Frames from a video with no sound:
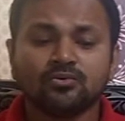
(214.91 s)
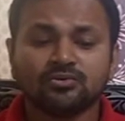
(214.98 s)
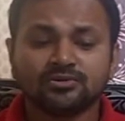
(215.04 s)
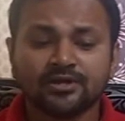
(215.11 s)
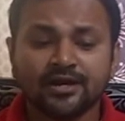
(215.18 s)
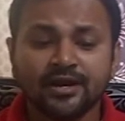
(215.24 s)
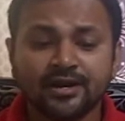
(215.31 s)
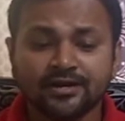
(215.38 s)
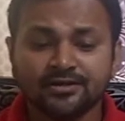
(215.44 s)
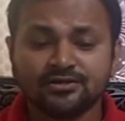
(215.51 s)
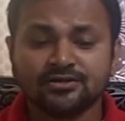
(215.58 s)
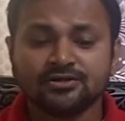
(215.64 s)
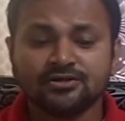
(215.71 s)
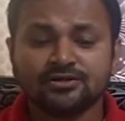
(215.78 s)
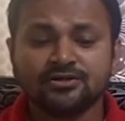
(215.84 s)
the head
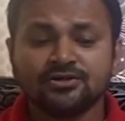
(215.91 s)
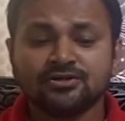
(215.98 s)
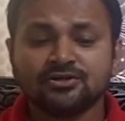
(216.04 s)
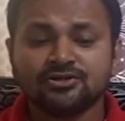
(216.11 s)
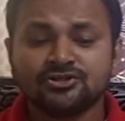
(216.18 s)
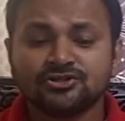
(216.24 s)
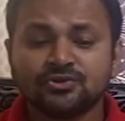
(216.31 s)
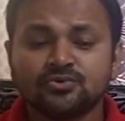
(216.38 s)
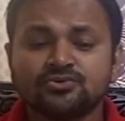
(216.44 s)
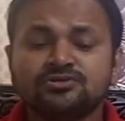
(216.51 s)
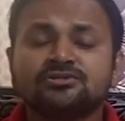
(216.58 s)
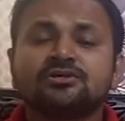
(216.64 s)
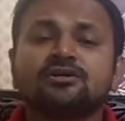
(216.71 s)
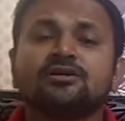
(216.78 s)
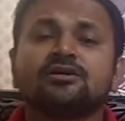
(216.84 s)

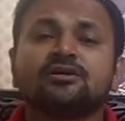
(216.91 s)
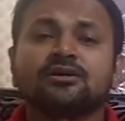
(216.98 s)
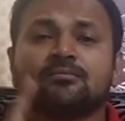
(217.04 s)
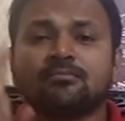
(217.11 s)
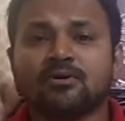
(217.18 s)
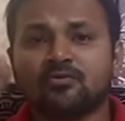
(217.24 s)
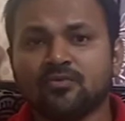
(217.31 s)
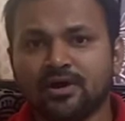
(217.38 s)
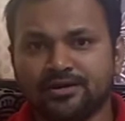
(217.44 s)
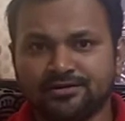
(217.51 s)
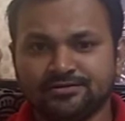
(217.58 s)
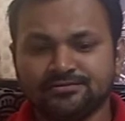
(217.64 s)
shows number one.